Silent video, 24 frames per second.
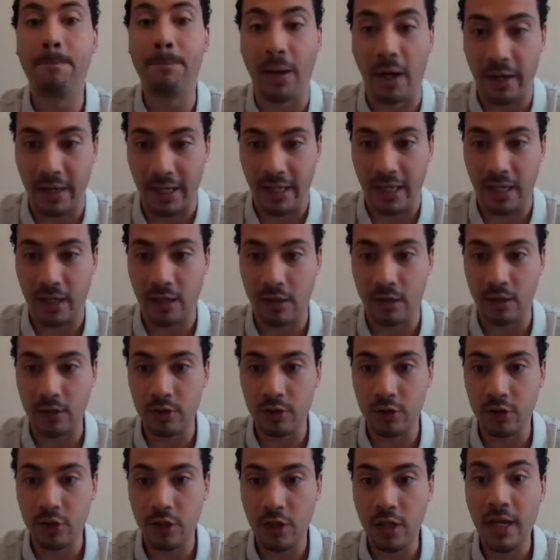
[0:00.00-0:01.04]
particles.
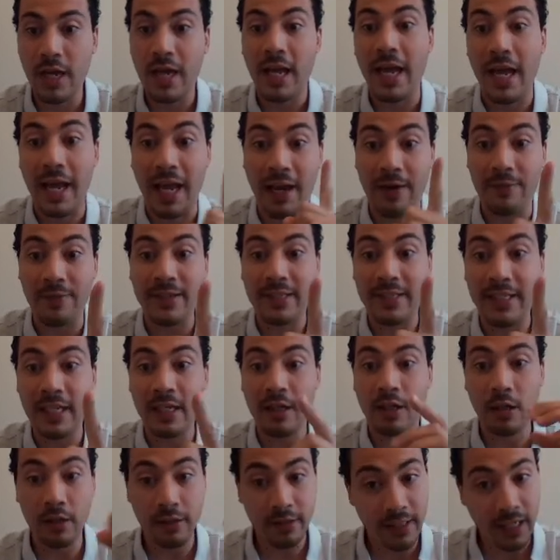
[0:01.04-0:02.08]
Every
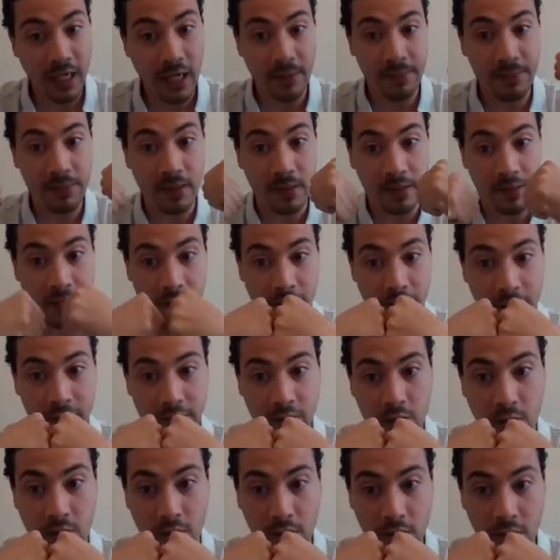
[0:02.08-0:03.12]
single time that
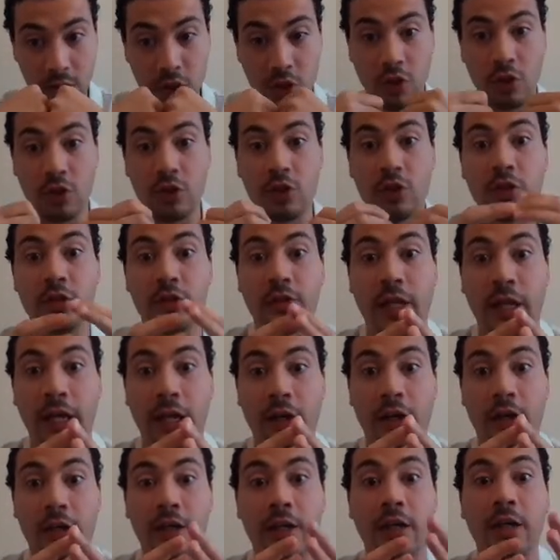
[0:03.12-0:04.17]
there's collisions, they
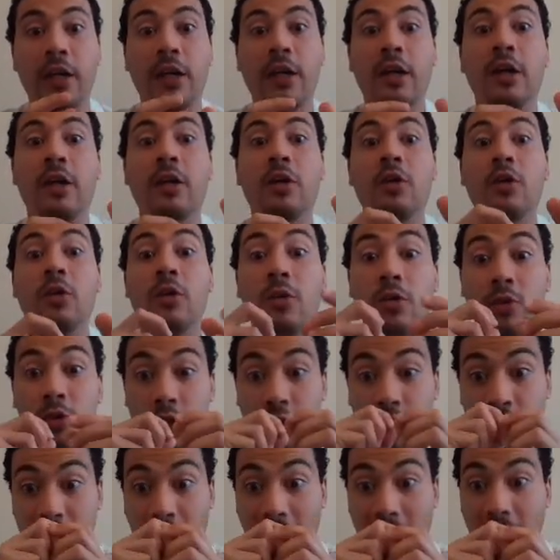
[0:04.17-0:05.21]
are
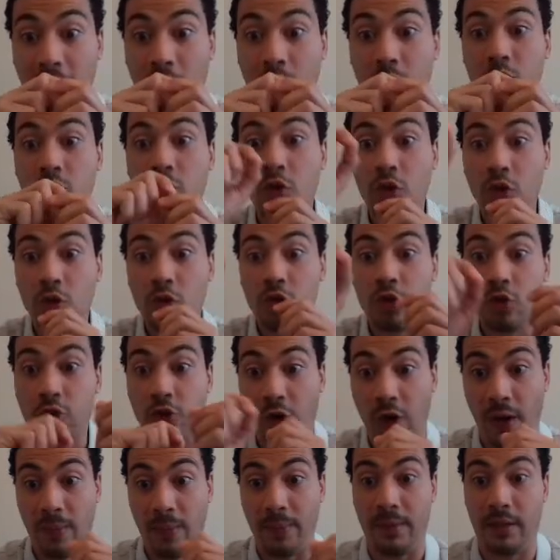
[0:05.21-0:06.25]
sound
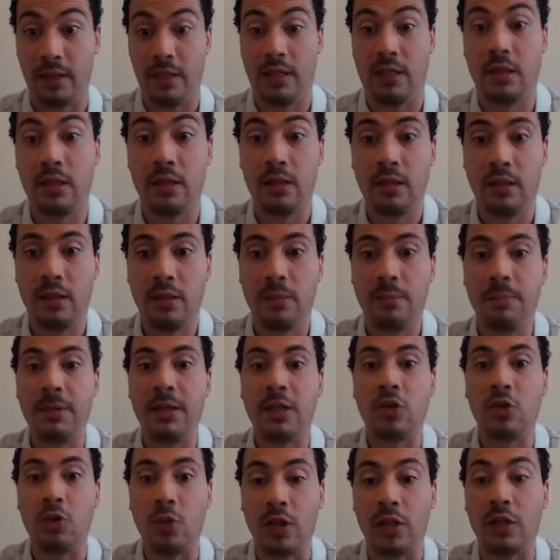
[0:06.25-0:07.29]
traveling
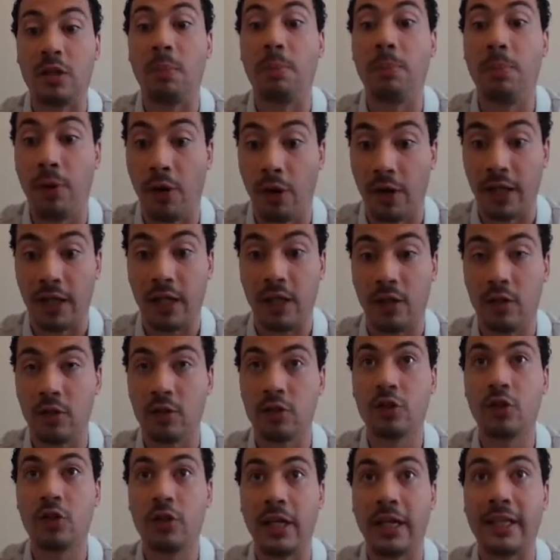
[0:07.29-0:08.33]
between the
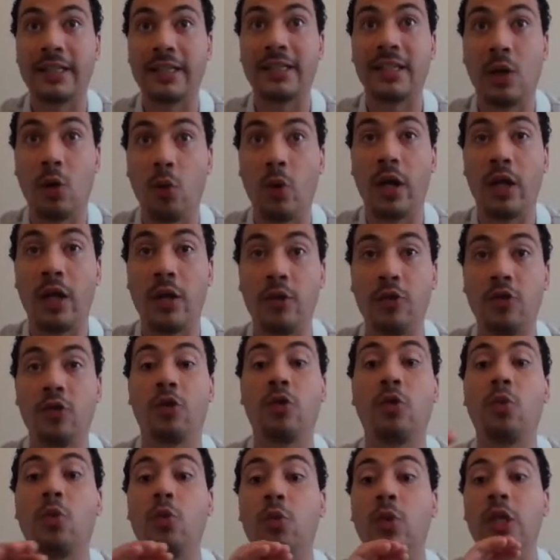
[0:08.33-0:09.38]
particles. So that's a way in
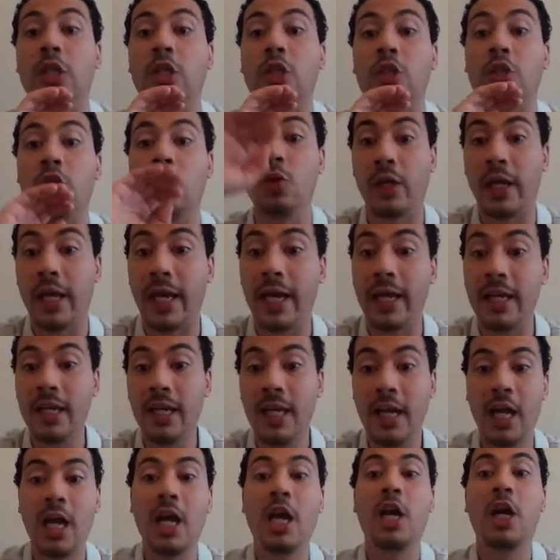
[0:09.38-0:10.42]
which you can
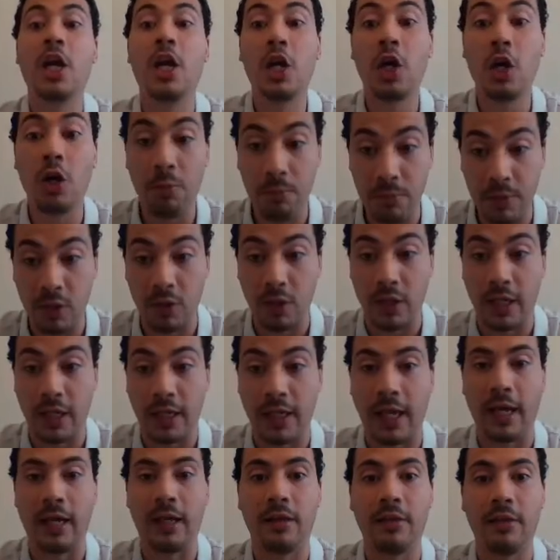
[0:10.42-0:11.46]

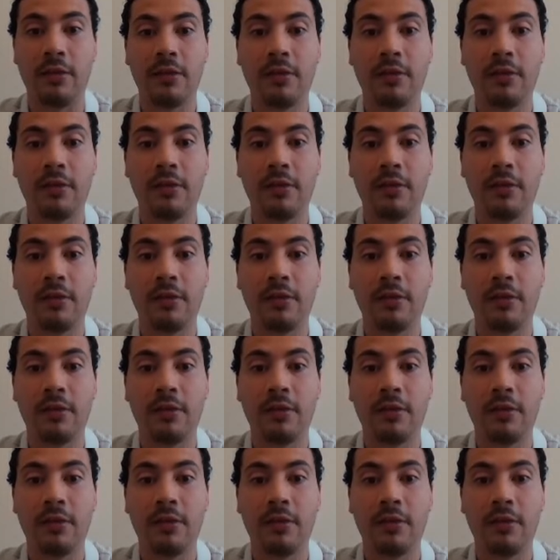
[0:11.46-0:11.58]
communicate.